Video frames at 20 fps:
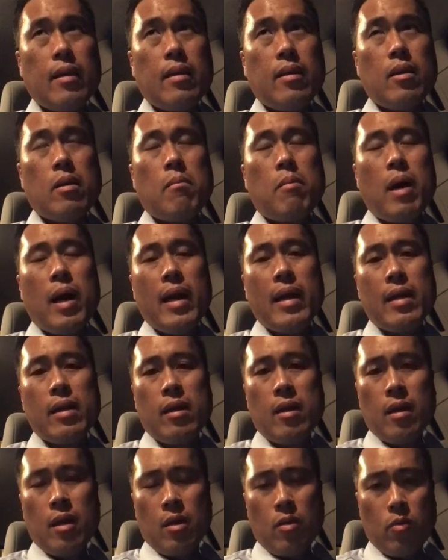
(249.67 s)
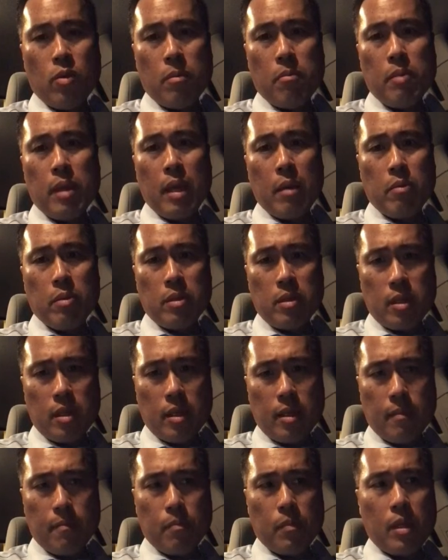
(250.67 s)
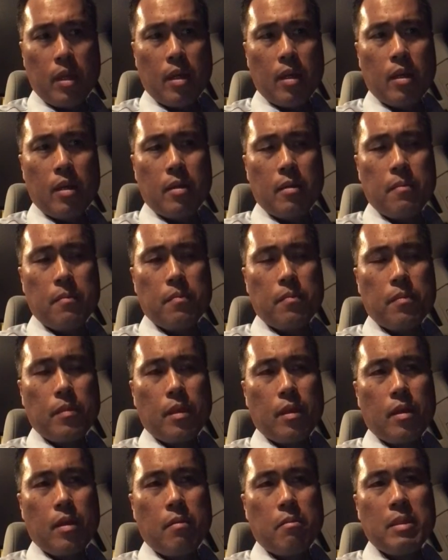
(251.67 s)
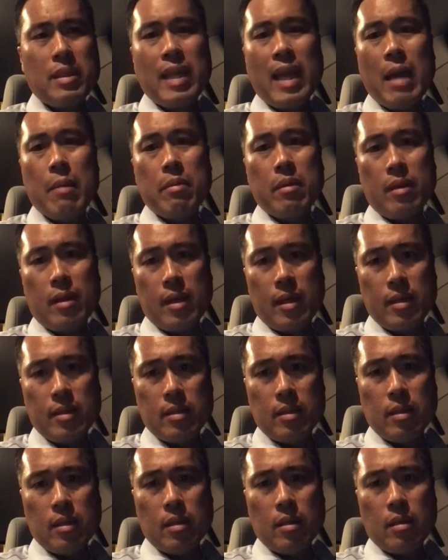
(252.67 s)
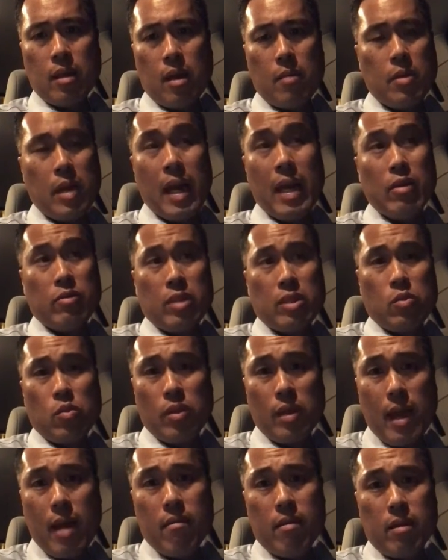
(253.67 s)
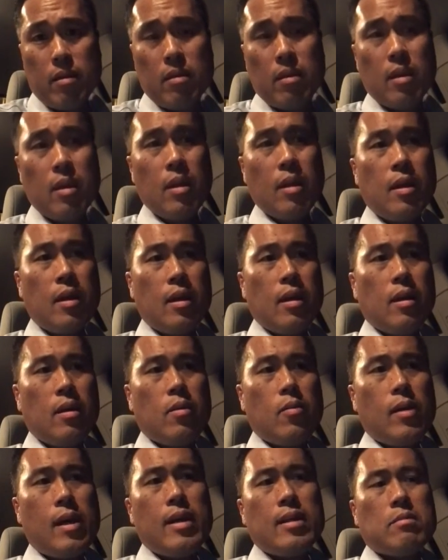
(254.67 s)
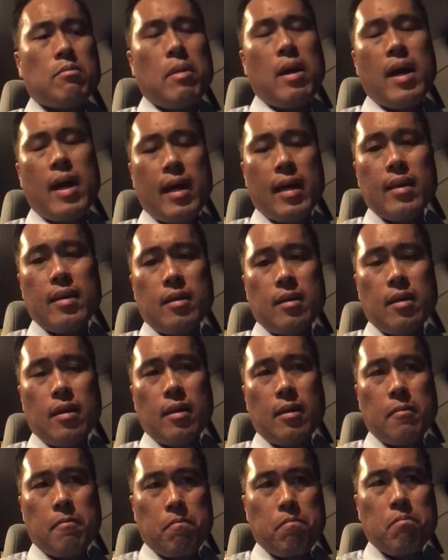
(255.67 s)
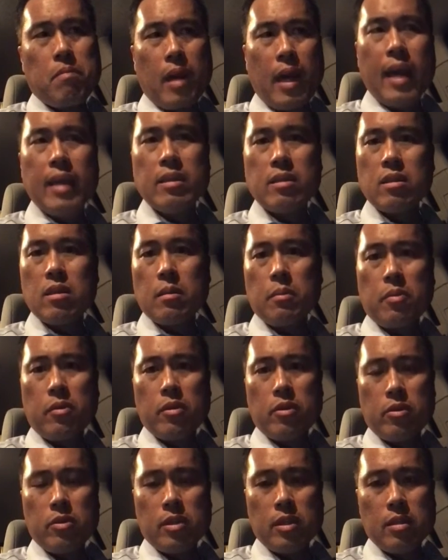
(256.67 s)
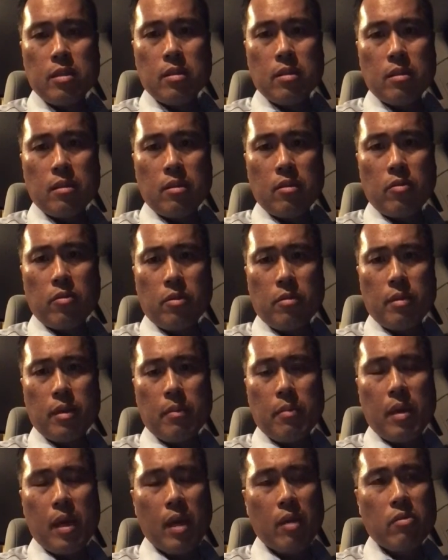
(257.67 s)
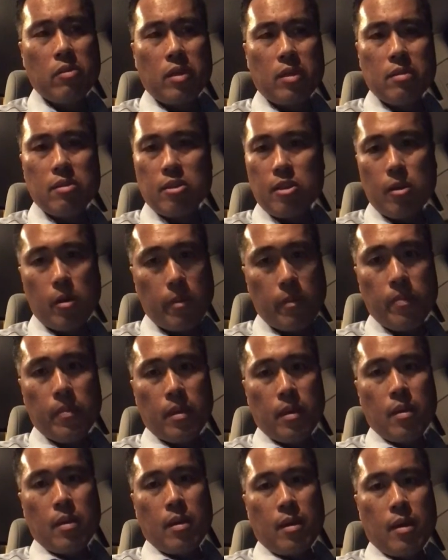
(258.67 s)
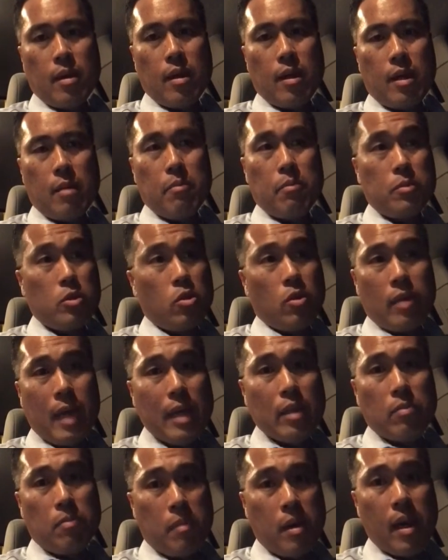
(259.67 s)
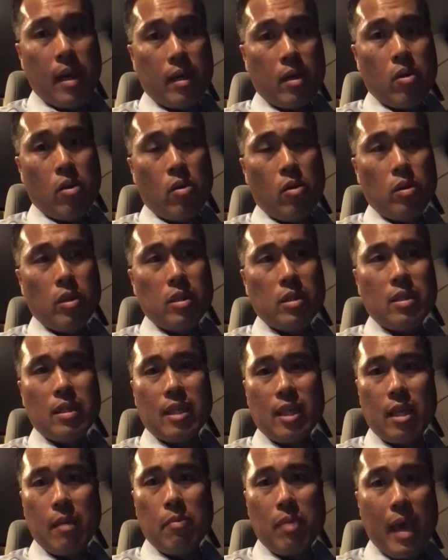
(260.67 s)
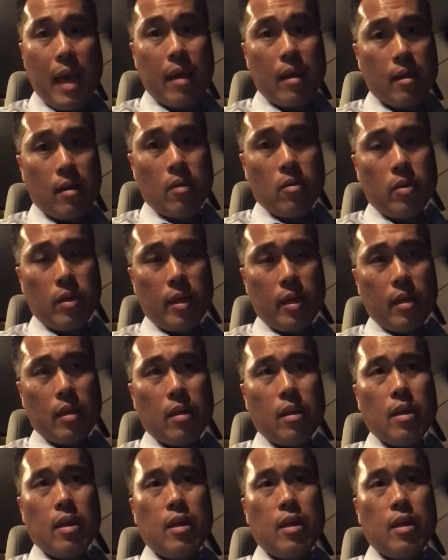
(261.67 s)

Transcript: Their body wouldn't be able to metabolize the carbohydrates without it. Whereas mine, I still produce insulin through my pancreas. So that's my goal, is to keep that going.